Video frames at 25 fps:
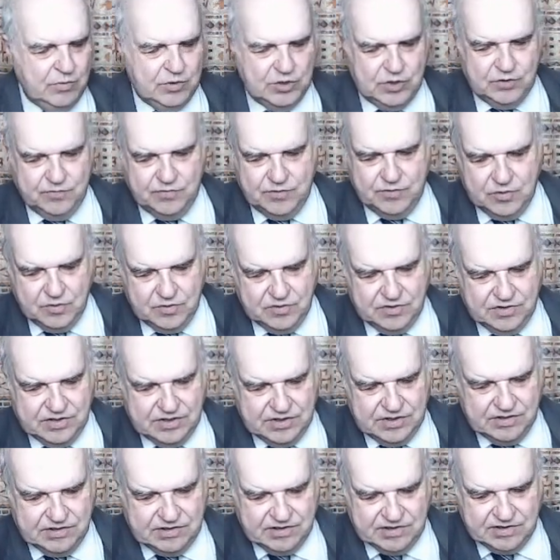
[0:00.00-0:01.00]
which of course
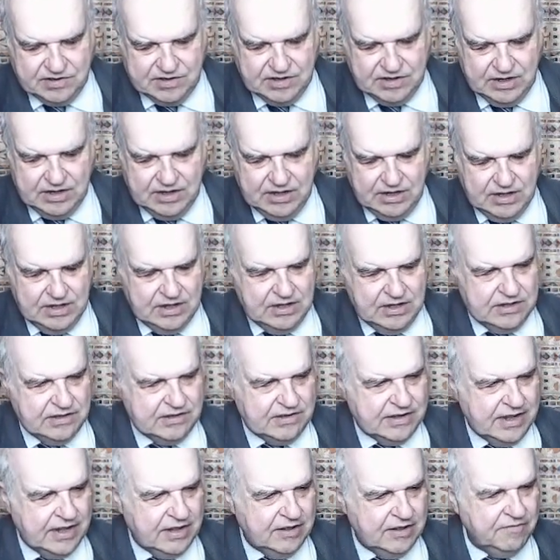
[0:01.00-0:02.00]
is
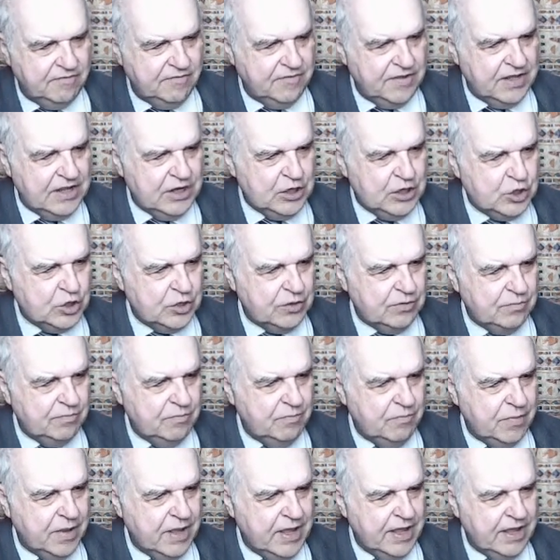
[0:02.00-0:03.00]

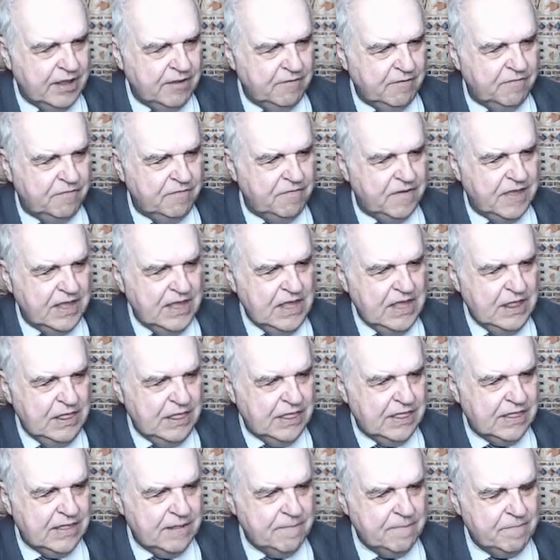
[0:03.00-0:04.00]
Salvation by
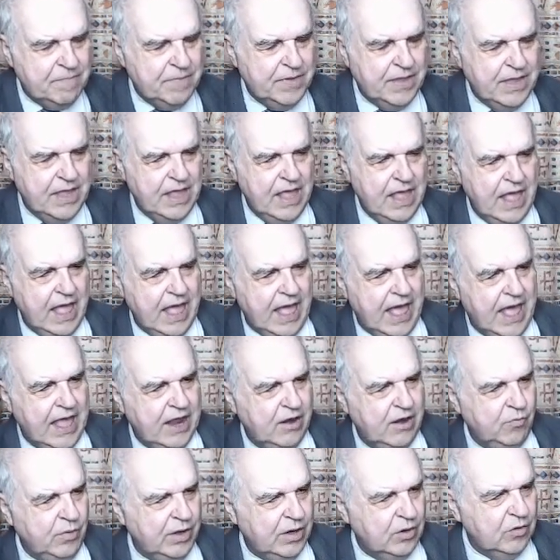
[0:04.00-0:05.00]
Faith,
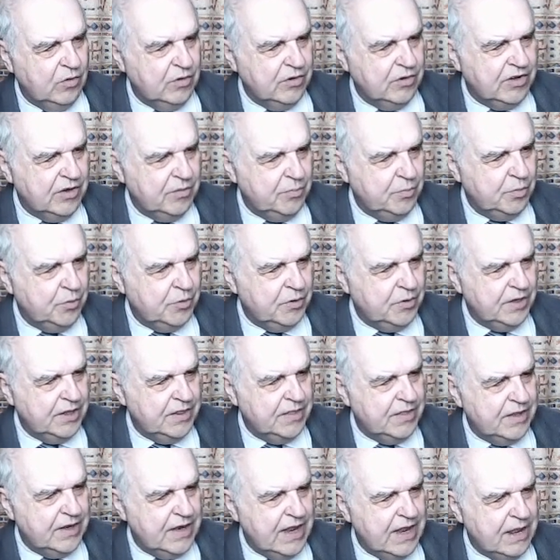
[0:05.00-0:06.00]
and we'll also put
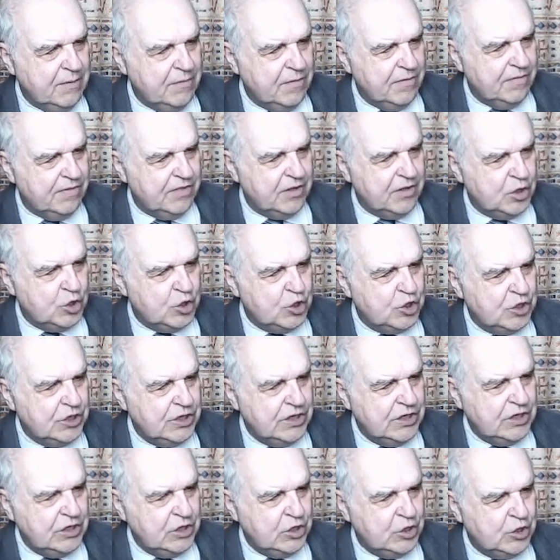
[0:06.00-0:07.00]
in the name of the
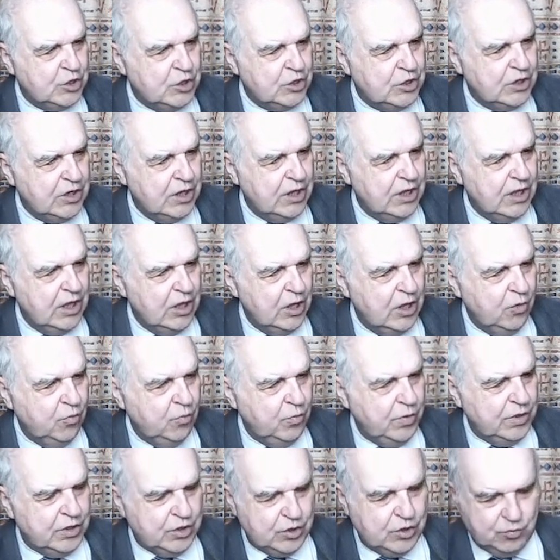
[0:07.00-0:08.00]
church,
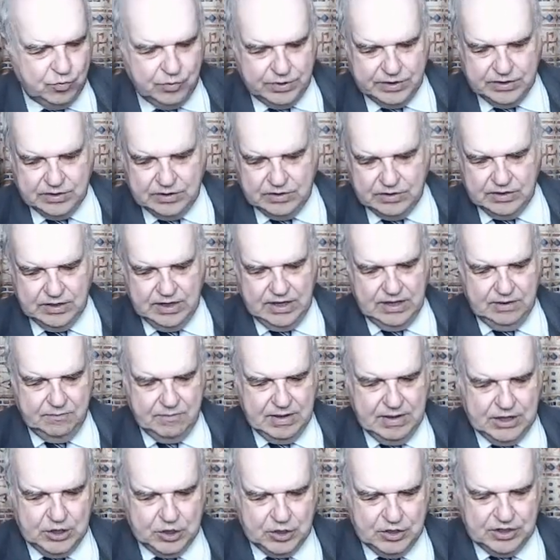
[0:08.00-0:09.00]
which we'll
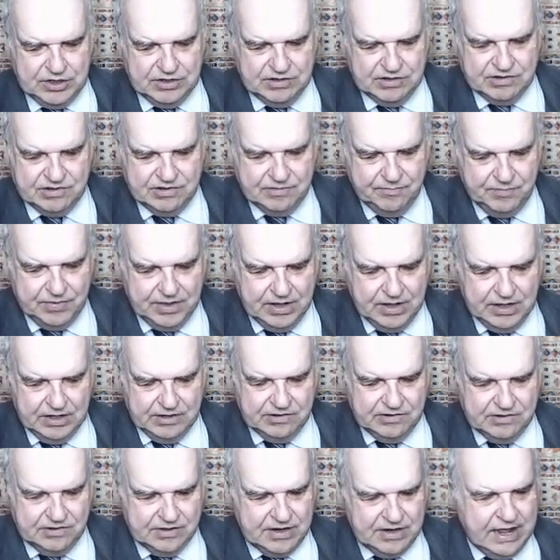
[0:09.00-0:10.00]
imagine is
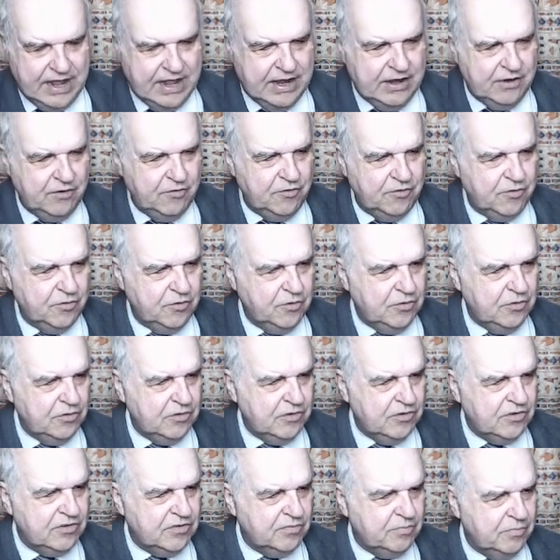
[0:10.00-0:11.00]
St.
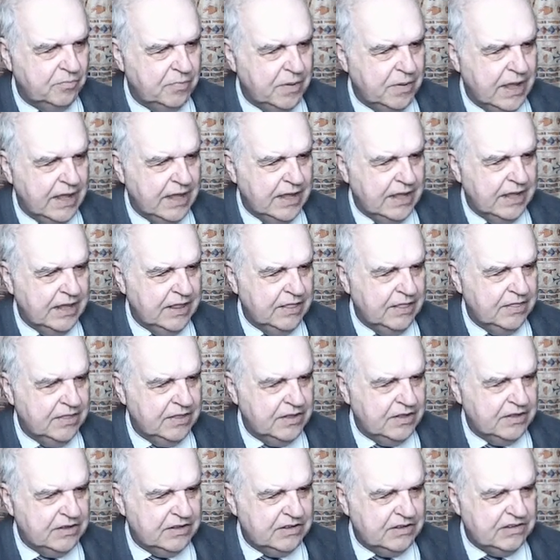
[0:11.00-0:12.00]
Andrew's by
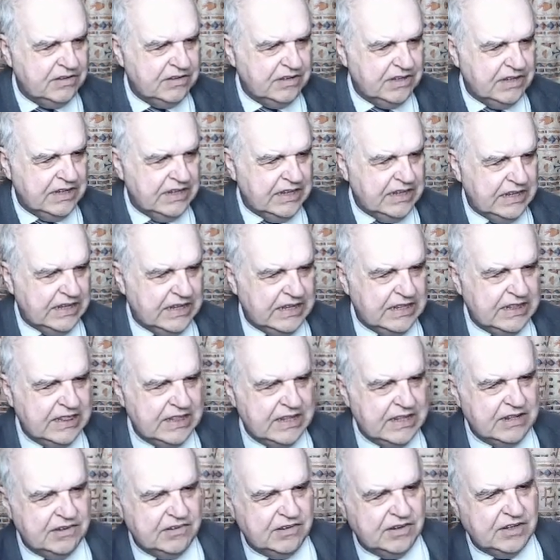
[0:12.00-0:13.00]
the Sea.
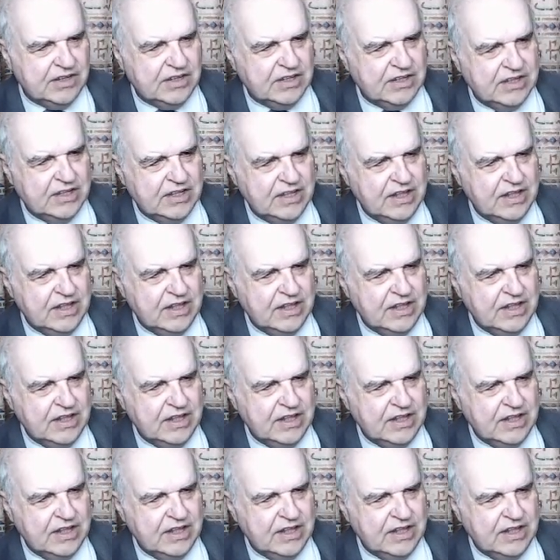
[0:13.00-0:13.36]
There's a